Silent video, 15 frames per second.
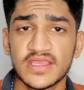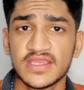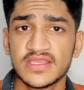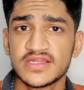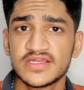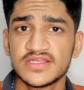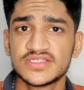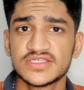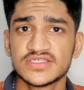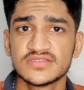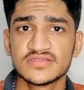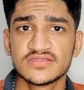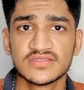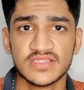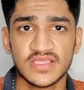In
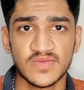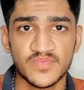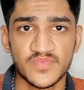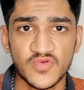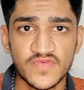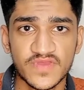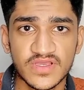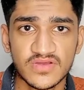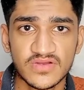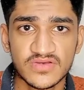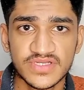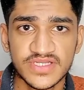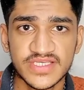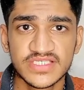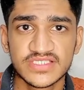addition, their moving
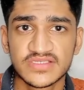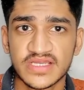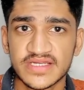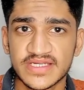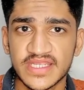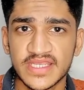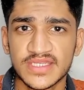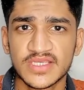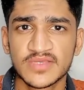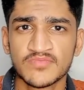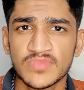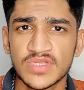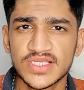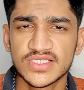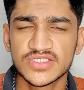colonies
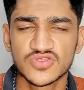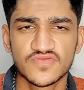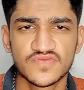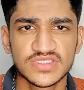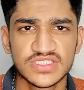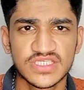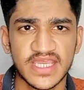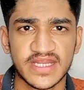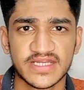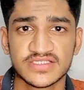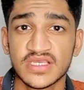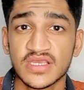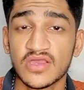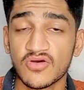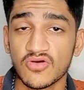containing millions of
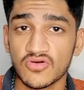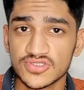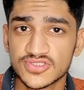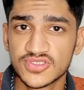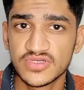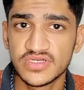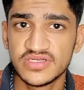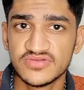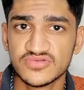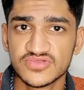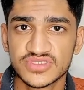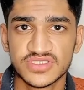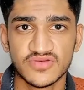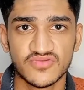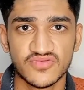insects also
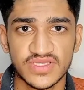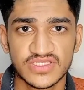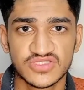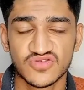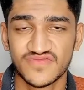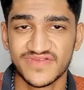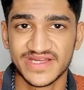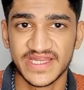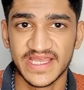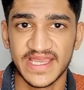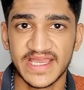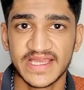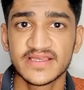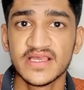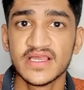reduce the risk of
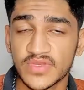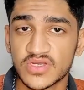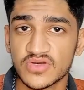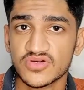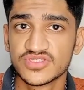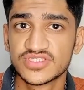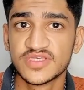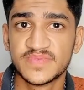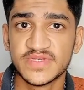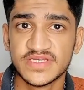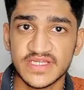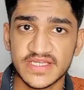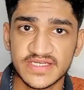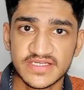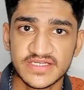attack because the
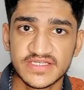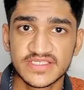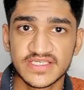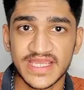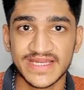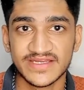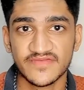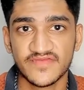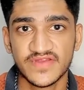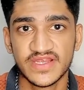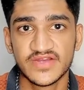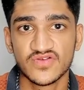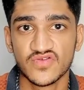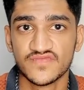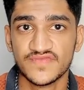predators get
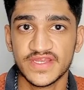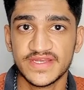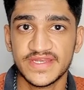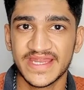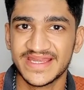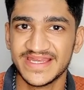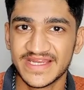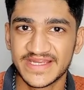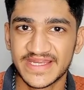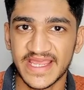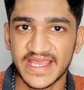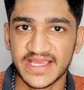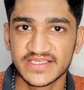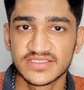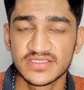afraid of their deadly
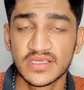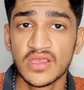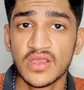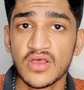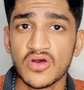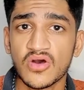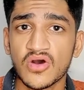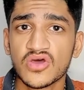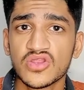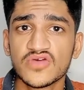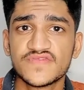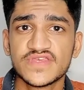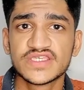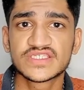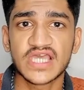attacks. All
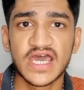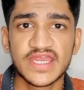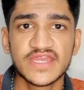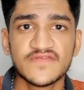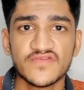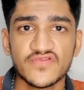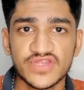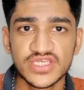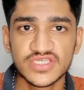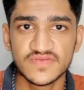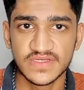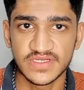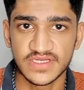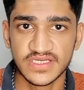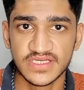of these carnivorous
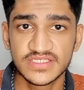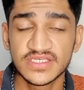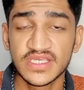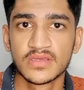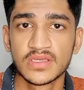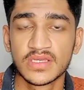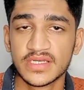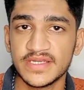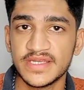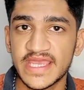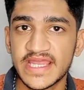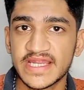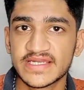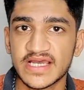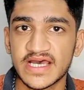workers
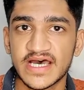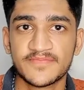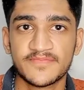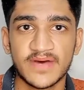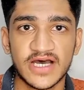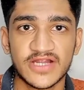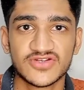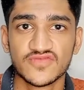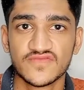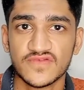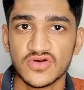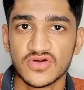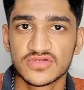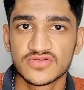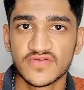that are part of
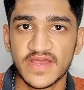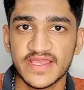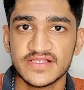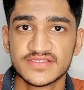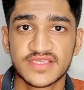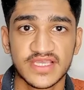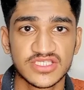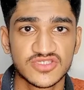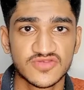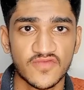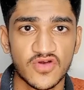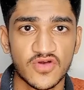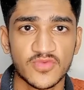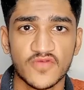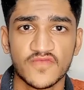long trials can
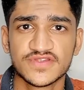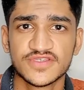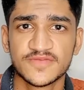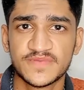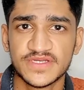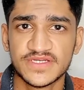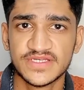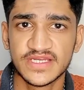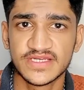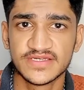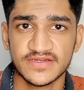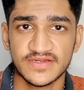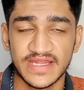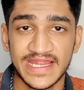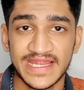swarm over the
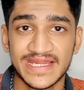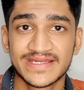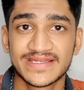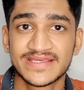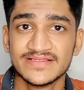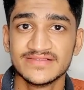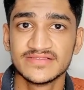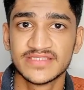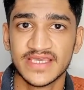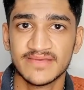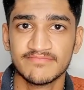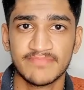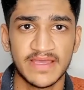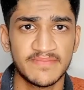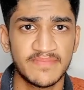predator and kill
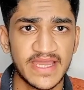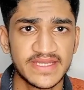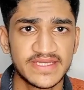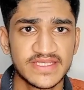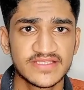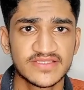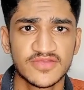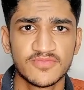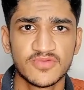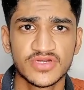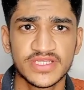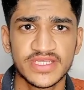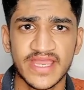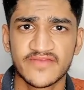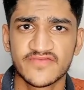them by biting their
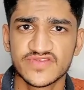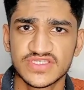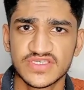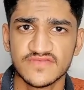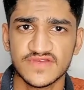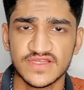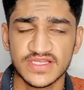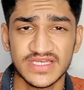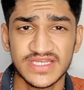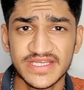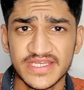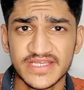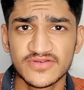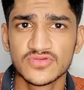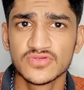body aggressively,
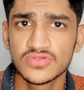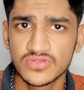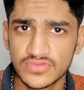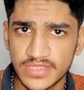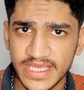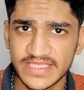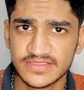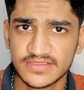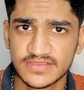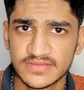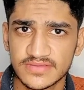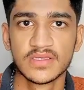leading to death.